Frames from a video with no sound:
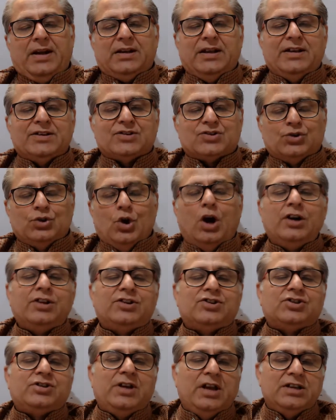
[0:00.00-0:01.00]
has not
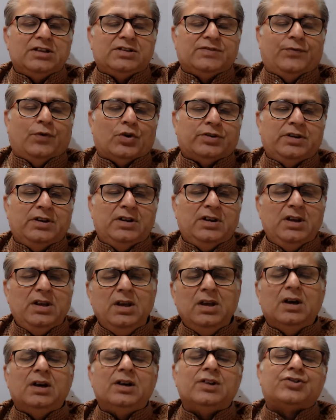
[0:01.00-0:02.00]
changed for the
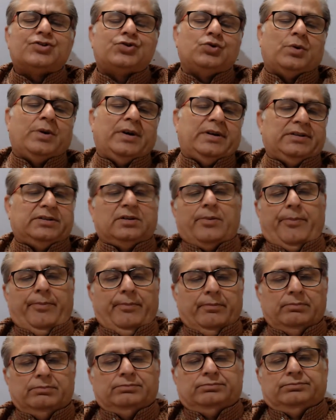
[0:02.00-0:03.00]
years together.
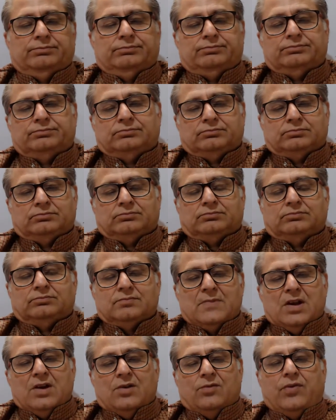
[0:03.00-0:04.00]

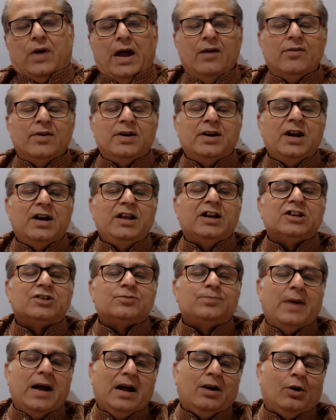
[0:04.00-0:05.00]
500 years
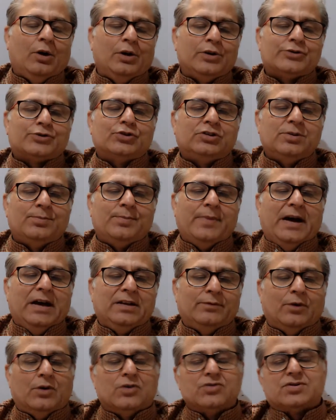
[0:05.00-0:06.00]
back also the man
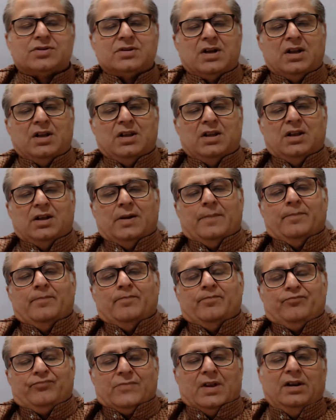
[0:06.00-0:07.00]
was
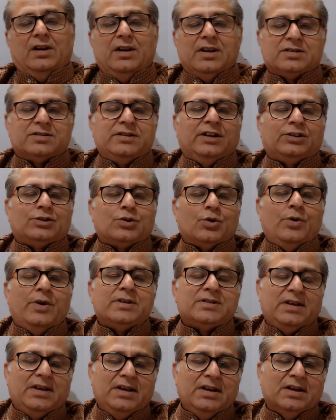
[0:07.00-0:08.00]
listening through
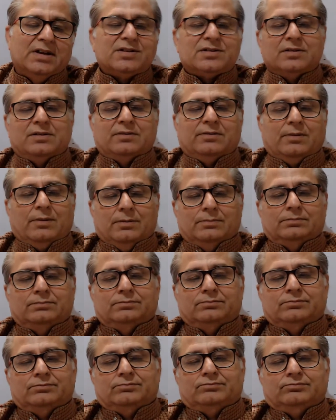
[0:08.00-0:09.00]
his ears,
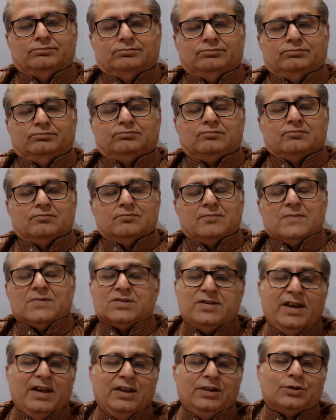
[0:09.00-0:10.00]

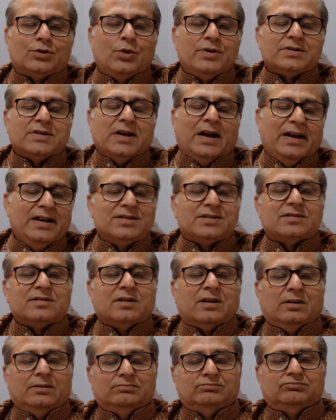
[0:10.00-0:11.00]
seeing through his eyes,
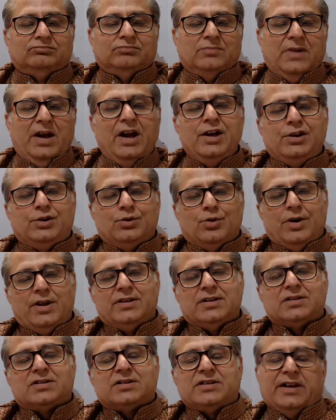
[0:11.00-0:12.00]
and today
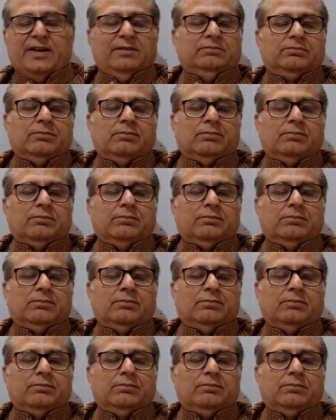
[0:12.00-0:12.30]
the same.